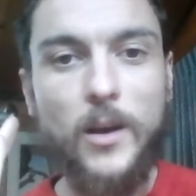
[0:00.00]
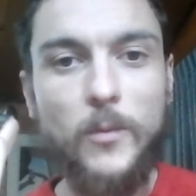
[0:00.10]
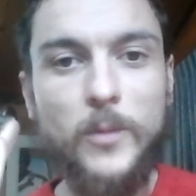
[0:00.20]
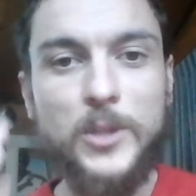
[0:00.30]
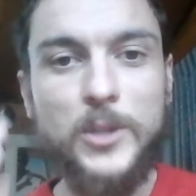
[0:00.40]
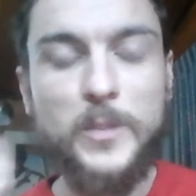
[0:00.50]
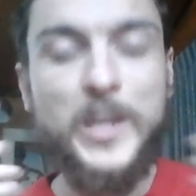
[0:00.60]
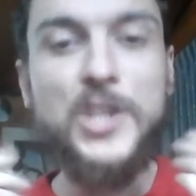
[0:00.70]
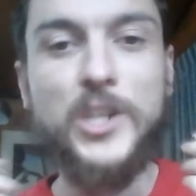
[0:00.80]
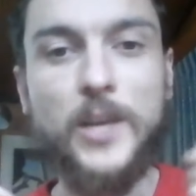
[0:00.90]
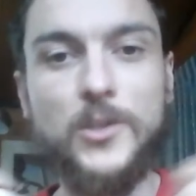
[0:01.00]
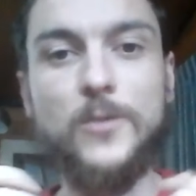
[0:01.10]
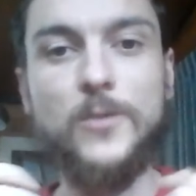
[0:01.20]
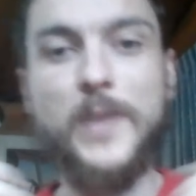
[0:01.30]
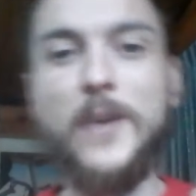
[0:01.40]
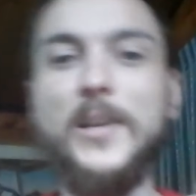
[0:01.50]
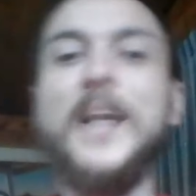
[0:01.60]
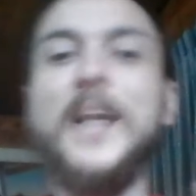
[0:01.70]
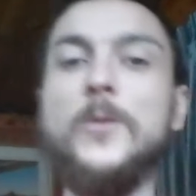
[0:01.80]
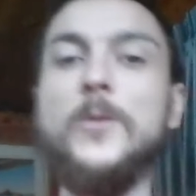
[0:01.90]
We were just pinching ourselves at how
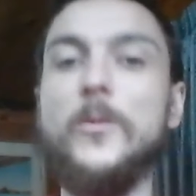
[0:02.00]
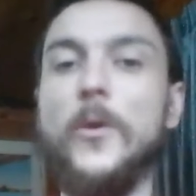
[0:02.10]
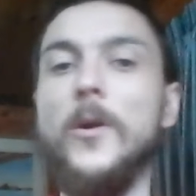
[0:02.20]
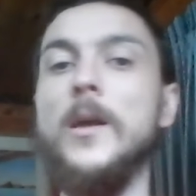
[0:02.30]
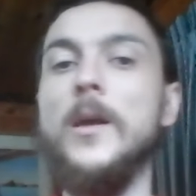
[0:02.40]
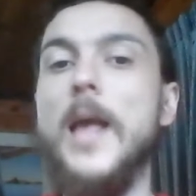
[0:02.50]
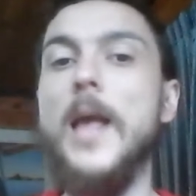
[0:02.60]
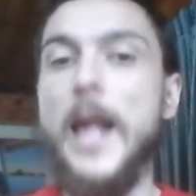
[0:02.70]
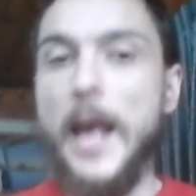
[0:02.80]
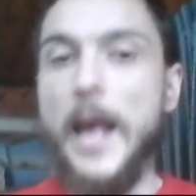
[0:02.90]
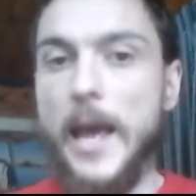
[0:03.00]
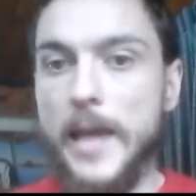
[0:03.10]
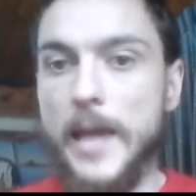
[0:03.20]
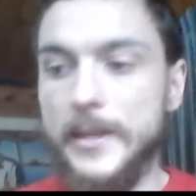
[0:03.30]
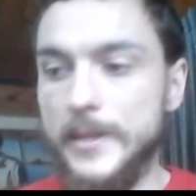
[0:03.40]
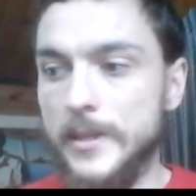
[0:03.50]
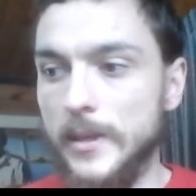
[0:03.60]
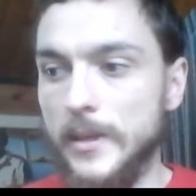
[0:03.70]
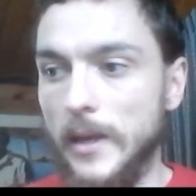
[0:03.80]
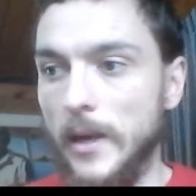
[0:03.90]
lucky we were. And
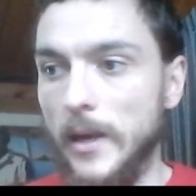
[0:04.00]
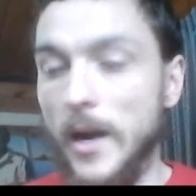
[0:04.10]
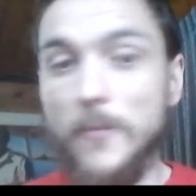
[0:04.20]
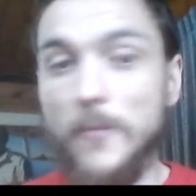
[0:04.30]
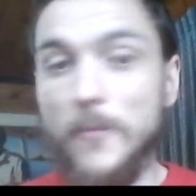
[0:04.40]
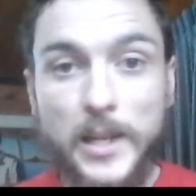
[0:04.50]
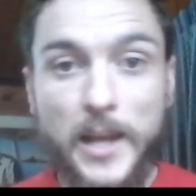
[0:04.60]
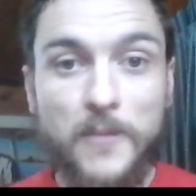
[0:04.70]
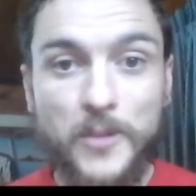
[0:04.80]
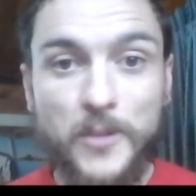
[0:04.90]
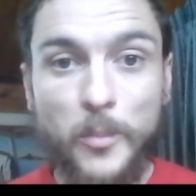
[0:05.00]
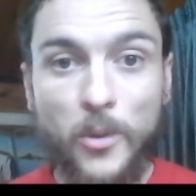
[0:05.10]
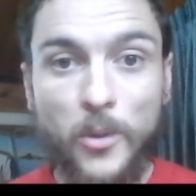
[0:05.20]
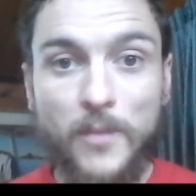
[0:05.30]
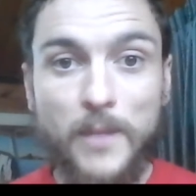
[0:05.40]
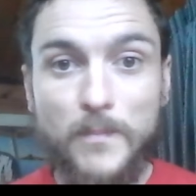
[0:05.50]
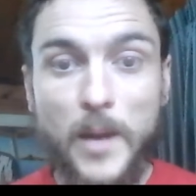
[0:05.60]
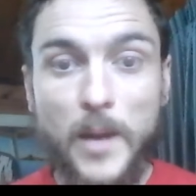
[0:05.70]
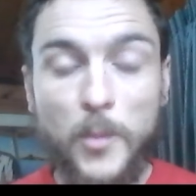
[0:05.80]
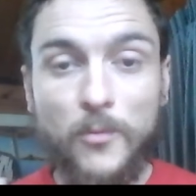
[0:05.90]
I really love improv. I'm,
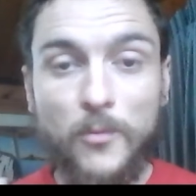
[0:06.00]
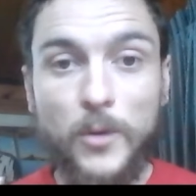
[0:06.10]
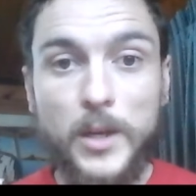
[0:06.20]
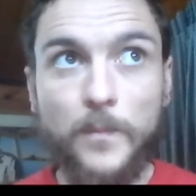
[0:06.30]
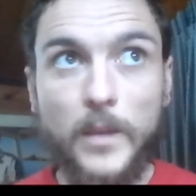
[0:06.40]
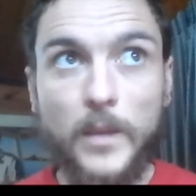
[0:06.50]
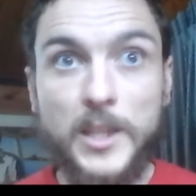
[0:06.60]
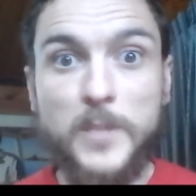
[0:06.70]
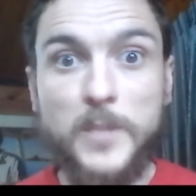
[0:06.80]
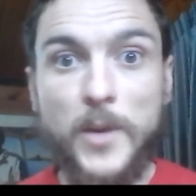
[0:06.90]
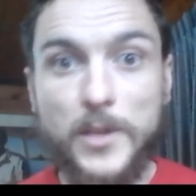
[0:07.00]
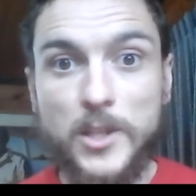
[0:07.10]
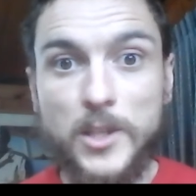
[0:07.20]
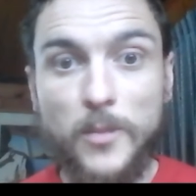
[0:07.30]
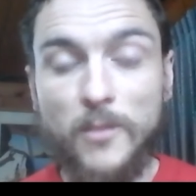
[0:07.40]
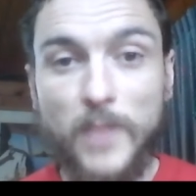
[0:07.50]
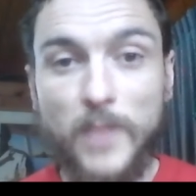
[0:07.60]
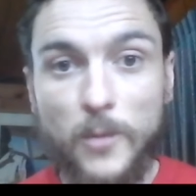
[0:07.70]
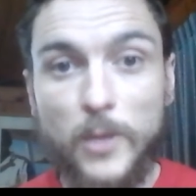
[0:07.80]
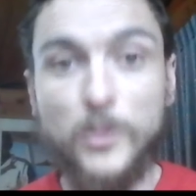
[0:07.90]
I'm not very experienced in improv, but I
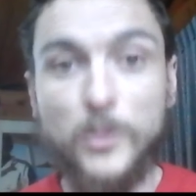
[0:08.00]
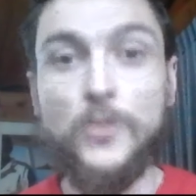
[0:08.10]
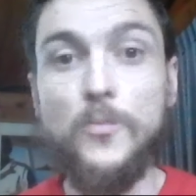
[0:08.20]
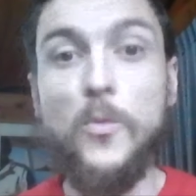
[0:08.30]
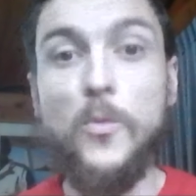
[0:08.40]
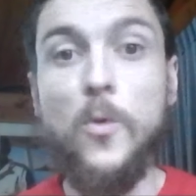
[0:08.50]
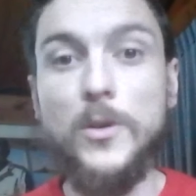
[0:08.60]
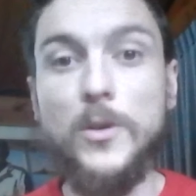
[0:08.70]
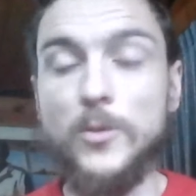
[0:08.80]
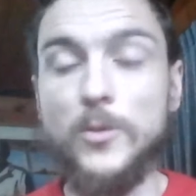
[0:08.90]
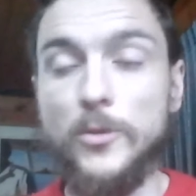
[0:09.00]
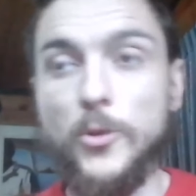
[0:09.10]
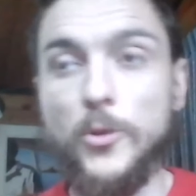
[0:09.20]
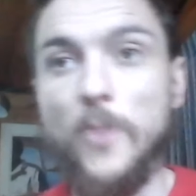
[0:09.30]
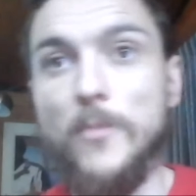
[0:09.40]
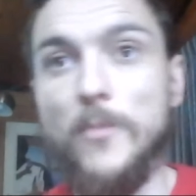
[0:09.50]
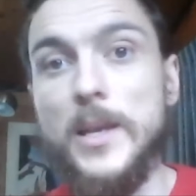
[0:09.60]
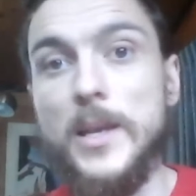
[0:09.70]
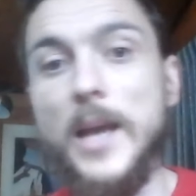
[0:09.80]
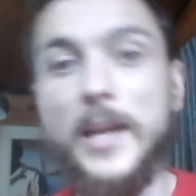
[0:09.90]
really want to do more. So it was a real joy for
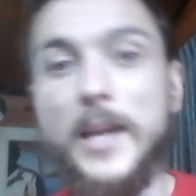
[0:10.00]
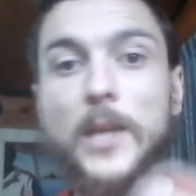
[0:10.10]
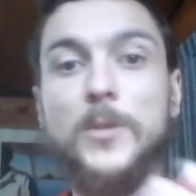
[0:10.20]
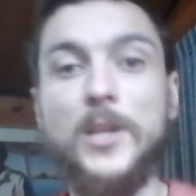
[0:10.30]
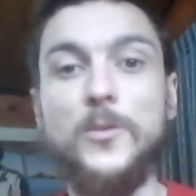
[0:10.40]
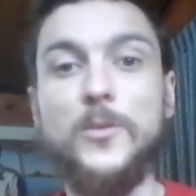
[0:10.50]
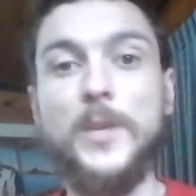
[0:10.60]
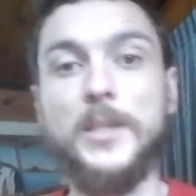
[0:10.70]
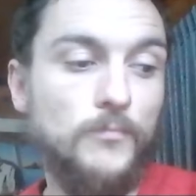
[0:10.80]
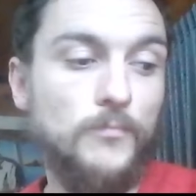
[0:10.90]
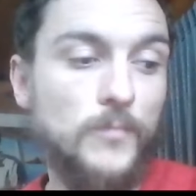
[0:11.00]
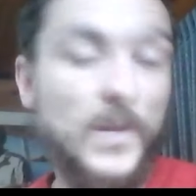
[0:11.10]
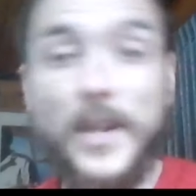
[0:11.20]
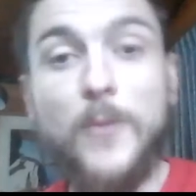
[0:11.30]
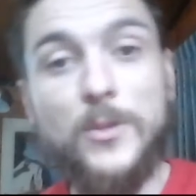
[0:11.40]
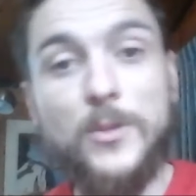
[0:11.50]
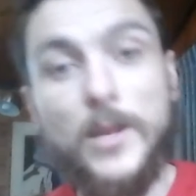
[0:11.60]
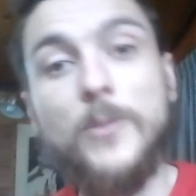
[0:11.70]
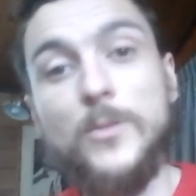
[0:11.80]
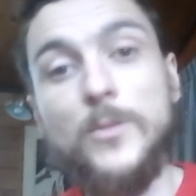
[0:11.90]
me. And Ella was kind of directing. Yeah, that was a,
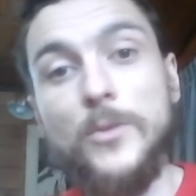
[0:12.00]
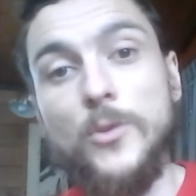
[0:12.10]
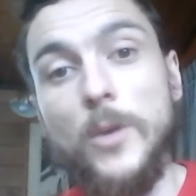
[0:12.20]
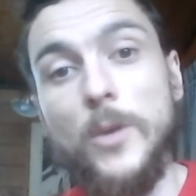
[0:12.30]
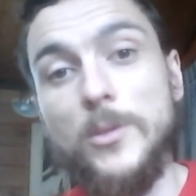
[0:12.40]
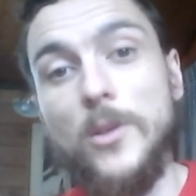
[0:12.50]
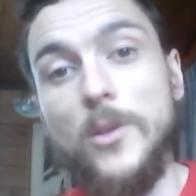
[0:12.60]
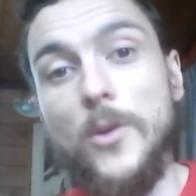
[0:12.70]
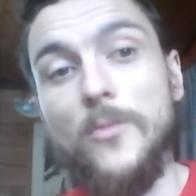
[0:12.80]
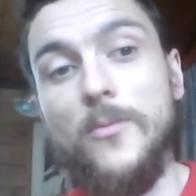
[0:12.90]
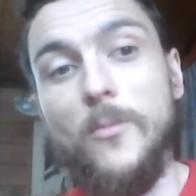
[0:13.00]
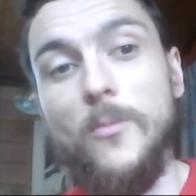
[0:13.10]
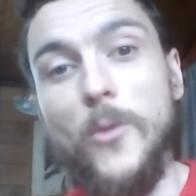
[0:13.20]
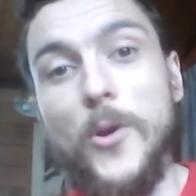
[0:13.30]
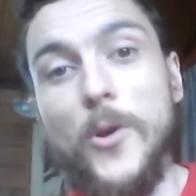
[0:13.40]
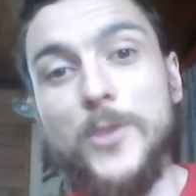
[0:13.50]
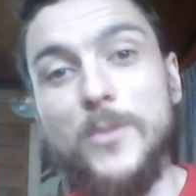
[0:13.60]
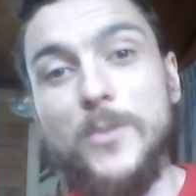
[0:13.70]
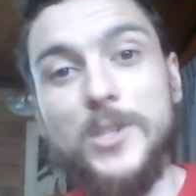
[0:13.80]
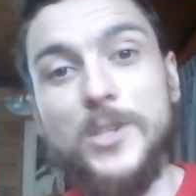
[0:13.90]
that was a real joy. It was a lot of work because
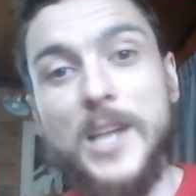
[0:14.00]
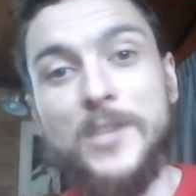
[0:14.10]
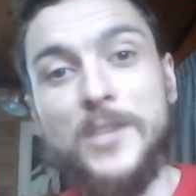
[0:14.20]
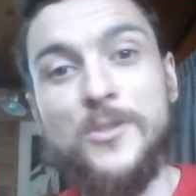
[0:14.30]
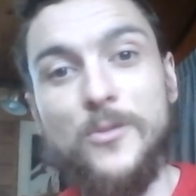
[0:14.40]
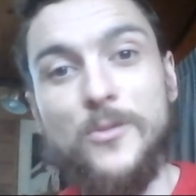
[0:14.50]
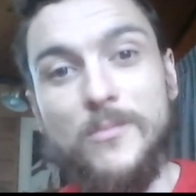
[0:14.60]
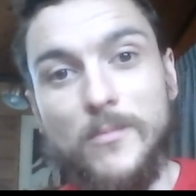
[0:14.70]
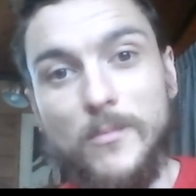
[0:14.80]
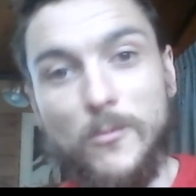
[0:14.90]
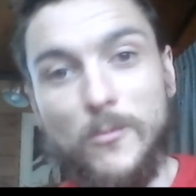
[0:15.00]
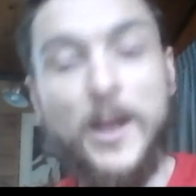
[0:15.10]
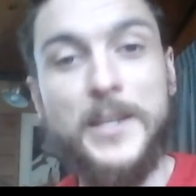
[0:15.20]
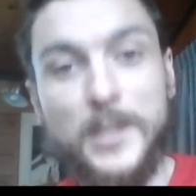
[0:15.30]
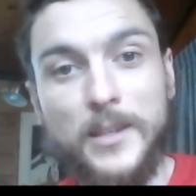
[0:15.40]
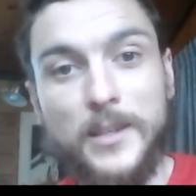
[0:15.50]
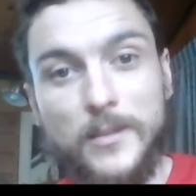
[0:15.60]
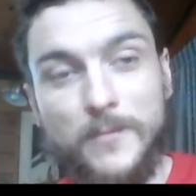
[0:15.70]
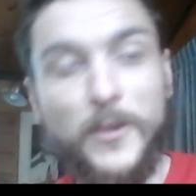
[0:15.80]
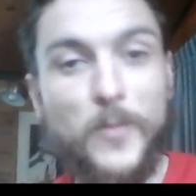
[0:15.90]
it was just us two writing,
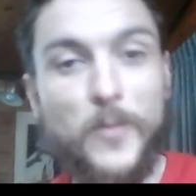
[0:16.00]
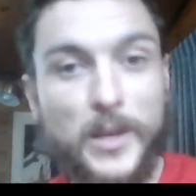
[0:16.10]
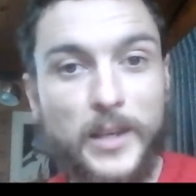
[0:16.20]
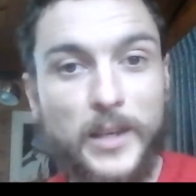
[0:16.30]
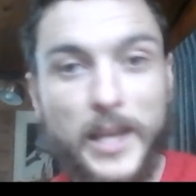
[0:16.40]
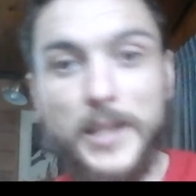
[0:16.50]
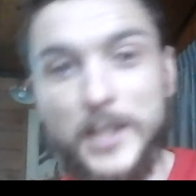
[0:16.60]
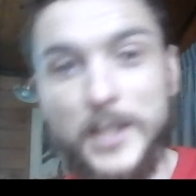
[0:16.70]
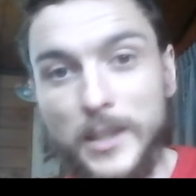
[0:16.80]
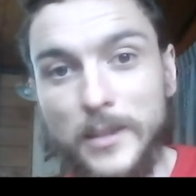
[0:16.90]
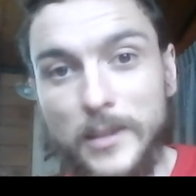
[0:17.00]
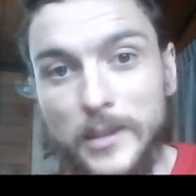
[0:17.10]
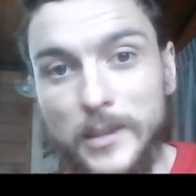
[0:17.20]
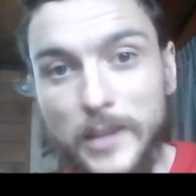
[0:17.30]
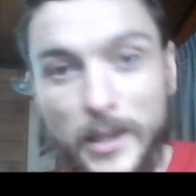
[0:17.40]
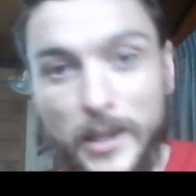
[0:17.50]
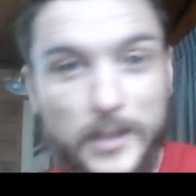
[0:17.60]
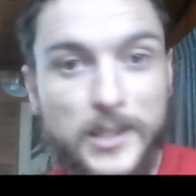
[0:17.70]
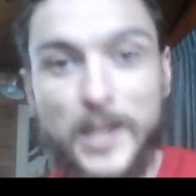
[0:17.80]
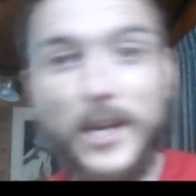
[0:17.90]
filming, editing,
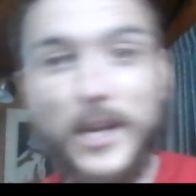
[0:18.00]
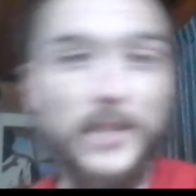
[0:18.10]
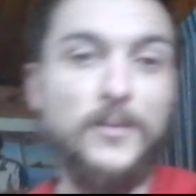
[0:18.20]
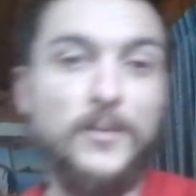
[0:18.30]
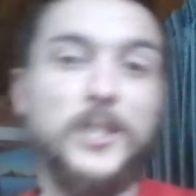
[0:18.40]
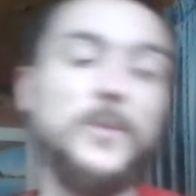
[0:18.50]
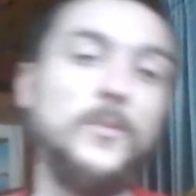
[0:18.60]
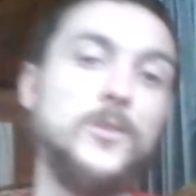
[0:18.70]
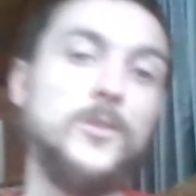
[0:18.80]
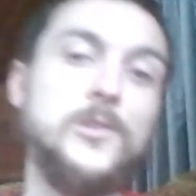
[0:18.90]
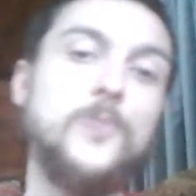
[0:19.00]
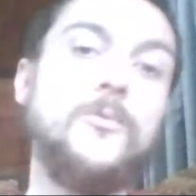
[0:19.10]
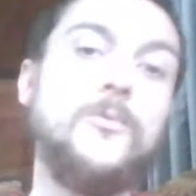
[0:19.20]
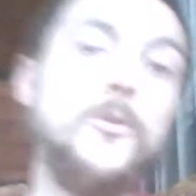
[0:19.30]
and sending out invites to people. So it was a lot of work,